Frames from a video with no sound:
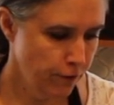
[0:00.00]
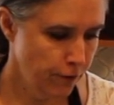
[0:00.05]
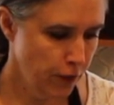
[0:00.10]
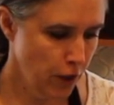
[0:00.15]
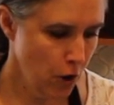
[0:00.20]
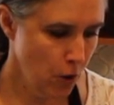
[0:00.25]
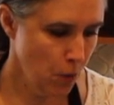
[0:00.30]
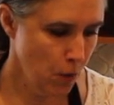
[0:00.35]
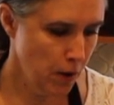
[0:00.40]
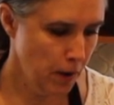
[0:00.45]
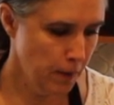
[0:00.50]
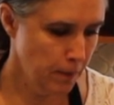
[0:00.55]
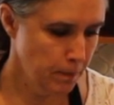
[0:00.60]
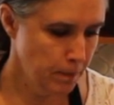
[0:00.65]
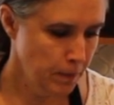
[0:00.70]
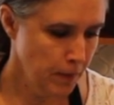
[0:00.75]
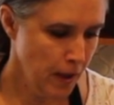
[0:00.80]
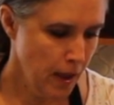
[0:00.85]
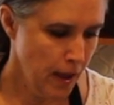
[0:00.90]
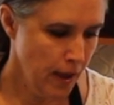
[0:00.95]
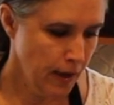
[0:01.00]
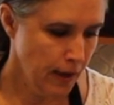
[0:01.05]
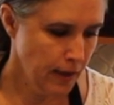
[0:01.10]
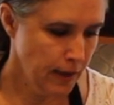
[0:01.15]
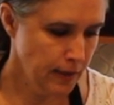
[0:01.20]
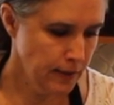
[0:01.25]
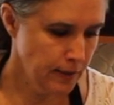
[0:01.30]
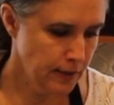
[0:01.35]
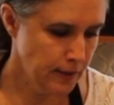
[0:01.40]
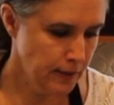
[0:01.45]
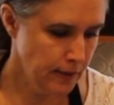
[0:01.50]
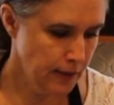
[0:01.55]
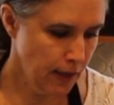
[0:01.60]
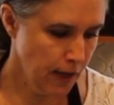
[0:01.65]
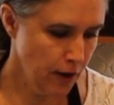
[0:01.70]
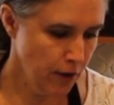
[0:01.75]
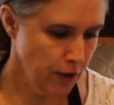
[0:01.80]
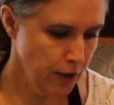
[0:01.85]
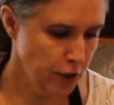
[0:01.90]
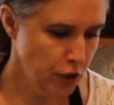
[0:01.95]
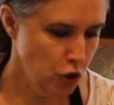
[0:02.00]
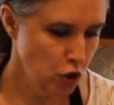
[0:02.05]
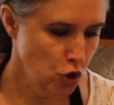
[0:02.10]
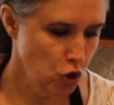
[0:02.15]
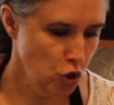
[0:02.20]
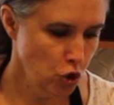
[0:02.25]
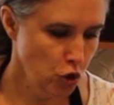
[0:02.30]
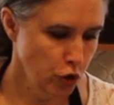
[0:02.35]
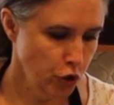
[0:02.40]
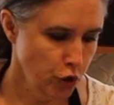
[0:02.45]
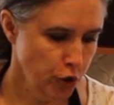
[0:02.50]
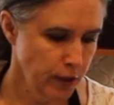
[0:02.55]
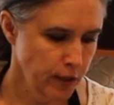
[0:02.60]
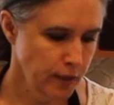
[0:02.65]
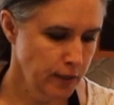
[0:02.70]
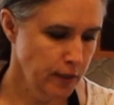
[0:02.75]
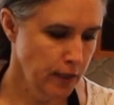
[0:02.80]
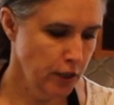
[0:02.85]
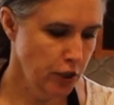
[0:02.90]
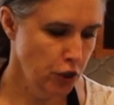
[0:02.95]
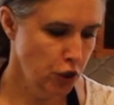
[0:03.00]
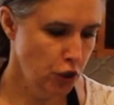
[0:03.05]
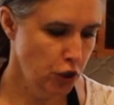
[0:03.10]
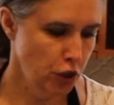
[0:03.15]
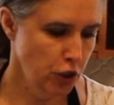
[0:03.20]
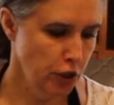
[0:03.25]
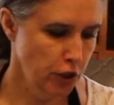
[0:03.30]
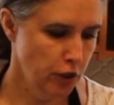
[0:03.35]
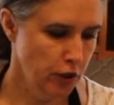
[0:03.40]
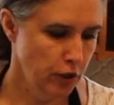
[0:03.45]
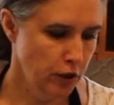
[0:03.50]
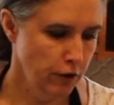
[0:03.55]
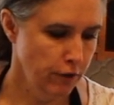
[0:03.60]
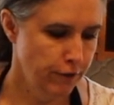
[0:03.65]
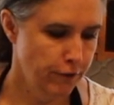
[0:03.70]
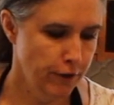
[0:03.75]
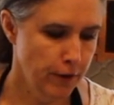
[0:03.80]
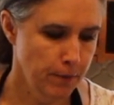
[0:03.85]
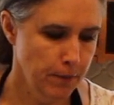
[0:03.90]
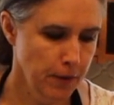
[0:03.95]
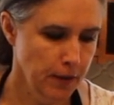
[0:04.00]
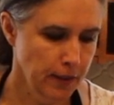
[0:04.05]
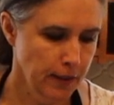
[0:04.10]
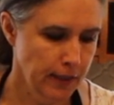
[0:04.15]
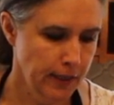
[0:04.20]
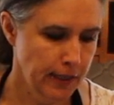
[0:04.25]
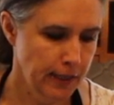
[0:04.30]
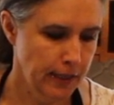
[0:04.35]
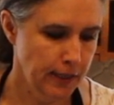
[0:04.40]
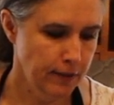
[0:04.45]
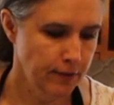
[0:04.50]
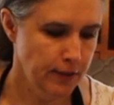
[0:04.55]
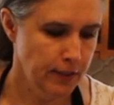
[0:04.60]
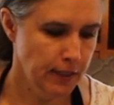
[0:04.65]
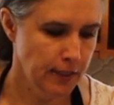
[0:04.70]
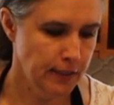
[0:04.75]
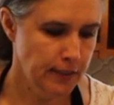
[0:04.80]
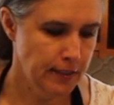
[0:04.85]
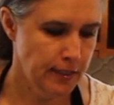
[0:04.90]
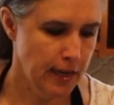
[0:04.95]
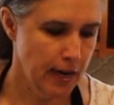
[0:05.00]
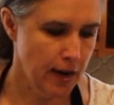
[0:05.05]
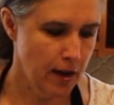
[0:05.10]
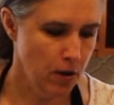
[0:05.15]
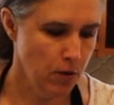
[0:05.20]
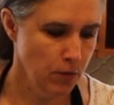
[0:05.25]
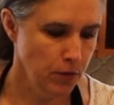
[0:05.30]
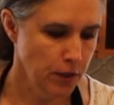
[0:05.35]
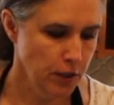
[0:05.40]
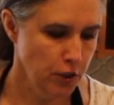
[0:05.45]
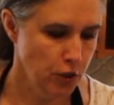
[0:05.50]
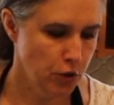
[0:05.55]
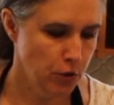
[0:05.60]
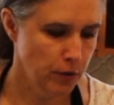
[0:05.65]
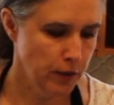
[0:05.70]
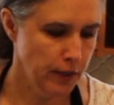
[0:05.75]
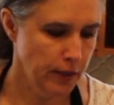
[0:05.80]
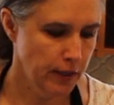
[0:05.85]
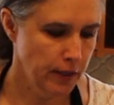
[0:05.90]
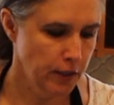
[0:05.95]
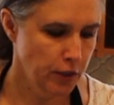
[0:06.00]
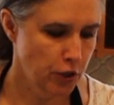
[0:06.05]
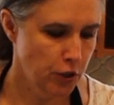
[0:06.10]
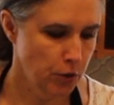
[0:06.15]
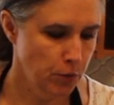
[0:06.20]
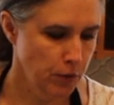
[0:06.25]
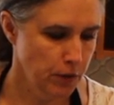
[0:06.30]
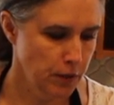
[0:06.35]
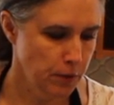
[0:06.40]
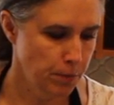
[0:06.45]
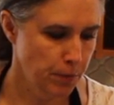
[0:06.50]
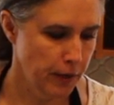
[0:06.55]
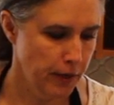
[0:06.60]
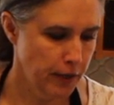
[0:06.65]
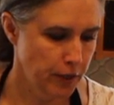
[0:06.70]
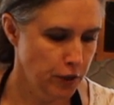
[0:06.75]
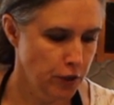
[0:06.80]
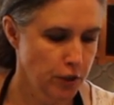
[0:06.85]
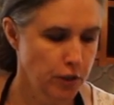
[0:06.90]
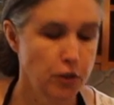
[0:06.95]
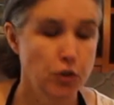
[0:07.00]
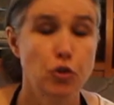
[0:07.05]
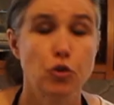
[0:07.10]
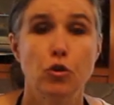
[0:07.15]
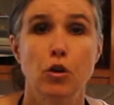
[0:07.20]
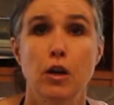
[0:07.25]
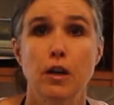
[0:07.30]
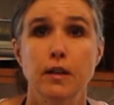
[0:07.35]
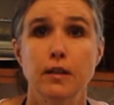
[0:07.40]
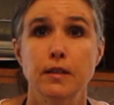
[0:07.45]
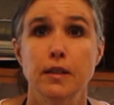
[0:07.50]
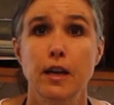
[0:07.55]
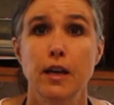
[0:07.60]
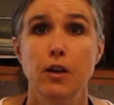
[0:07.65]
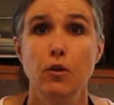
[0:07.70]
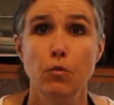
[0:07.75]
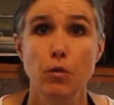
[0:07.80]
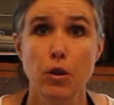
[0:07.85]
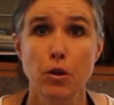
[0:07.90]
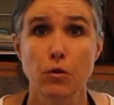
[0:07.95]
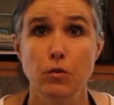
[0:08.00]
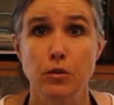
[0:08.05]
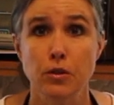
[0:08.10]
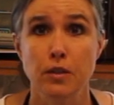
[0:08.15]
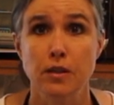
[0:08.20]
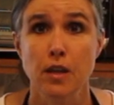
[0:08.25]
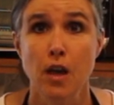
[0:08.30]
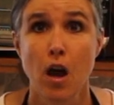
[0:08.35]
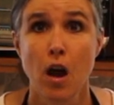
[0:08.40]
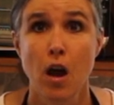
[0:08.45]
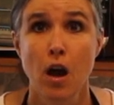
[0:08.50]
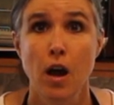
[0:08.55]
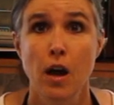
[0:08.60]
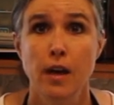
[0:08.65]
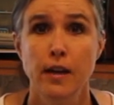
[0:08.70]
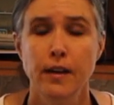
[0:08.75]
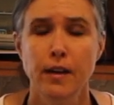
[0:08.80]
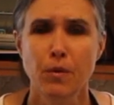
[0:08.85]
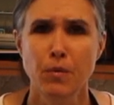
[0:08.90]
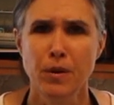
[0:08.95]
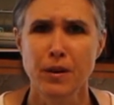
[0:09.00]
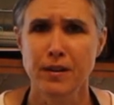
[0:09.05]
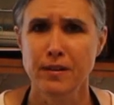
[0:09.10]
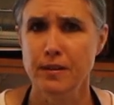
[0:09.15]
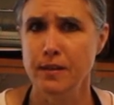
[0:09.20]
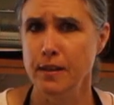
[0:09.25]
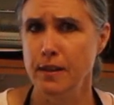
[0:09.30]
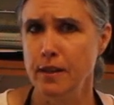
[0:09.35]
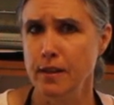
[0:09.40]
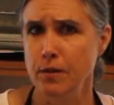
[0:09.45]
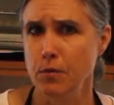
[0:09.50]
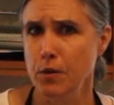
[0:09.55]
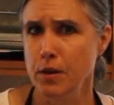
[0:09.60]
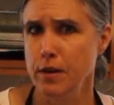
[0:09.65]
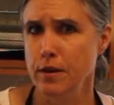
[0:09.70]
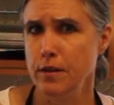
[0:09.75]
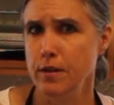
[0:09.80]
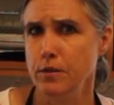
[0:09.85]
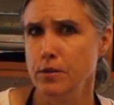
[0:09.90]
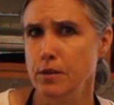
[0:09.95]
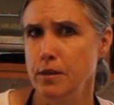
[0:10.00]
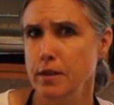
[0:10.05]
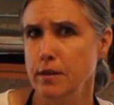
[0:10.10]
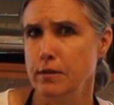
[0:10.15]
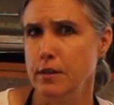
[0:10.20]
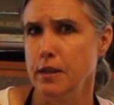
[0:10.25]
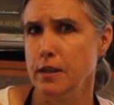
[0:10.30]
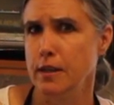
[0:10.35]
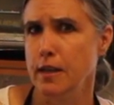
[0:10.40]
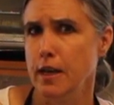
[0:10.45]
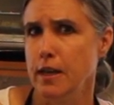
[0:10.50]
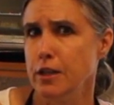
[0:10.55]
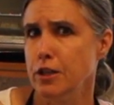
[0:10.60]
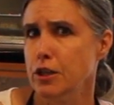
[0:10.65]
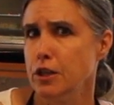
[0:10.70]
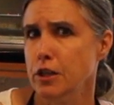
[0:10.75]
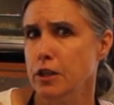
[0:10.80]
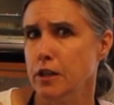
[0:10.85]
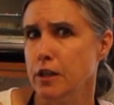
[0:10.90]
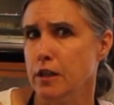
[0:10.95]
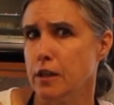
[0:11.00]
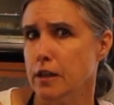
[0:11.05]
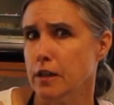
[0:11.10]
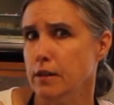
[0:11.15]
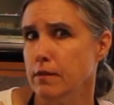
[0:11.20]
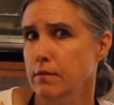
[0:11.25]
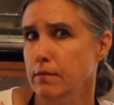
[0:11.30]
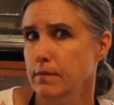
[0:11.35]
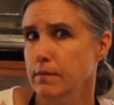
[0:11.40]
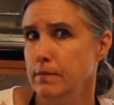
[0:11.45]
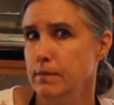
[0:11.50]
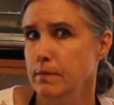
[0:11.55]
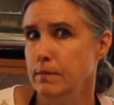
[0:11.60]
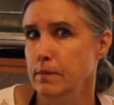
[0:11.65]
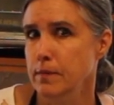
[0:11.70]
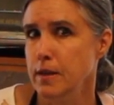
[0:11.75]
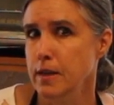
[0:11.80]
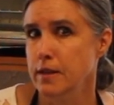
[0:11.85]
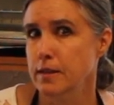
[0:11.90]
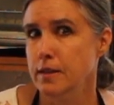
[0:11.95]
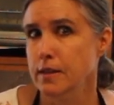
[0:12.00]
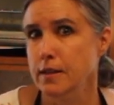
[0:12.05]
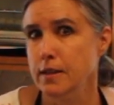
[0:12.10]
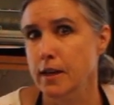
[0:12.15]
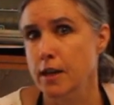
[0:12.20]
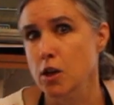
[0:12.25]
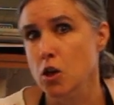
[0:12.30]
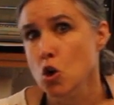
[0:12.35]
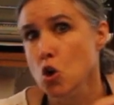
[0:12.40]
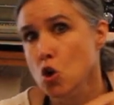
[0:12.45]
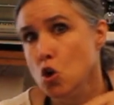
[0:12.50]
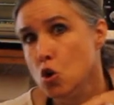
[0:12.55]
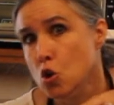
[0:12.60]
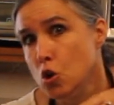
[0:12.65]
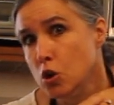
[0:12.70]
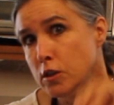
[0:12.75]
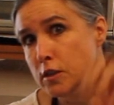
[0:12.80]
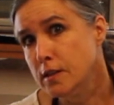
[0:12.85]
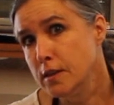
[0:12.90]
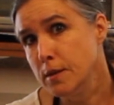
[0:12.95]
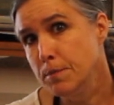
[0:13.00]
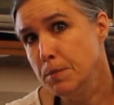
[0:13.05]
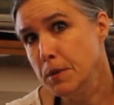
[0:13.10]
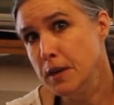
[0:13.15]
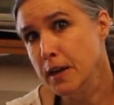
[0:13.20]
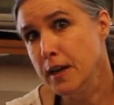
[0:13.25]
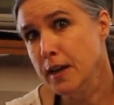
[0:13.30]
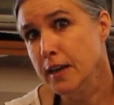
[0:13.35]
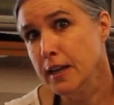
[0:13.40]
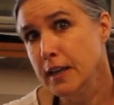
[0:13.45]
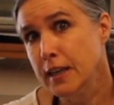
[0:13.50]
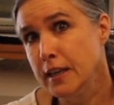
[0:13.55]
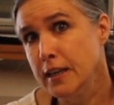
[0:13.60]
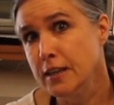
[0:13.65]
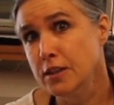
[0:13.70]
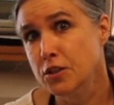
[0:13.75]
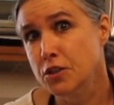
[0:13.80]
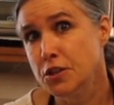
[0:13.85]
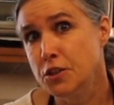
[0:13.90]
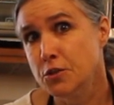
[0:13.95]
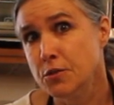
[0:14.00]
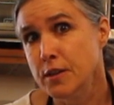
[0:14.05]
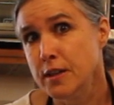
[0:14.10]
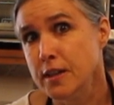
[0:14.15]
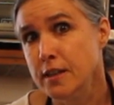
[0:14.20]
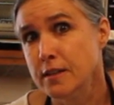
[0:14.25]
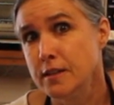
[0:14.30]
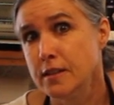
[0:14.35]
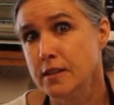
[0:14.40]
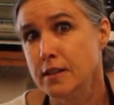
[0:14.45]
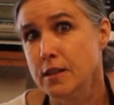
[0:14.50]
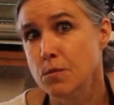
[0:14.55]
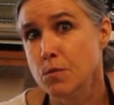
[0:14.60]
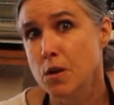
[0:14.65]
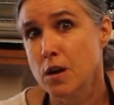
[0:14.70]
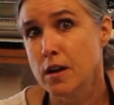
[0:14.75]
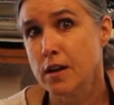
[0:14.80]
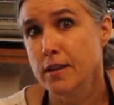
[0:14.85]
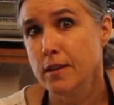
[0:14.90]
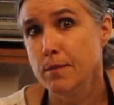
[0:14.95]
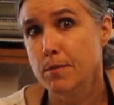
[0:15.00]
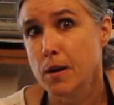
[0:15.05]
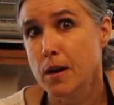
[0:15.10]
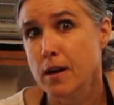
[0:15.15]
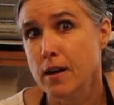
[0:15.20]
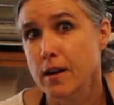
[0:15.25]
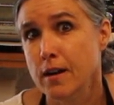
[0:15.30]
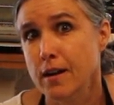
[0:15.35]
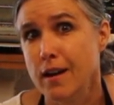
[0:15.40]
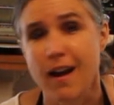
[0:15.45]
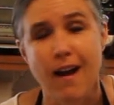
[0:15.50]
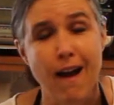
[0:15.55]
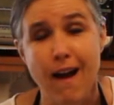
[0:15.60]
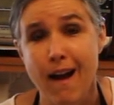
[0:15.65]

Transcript: phloem, carries nutrients and sugar from the leaves down the tree to its branches, trunks, and roots. And where do those leaves get that sugar? Is it like sipping out of kids' drinks as they walk in the park?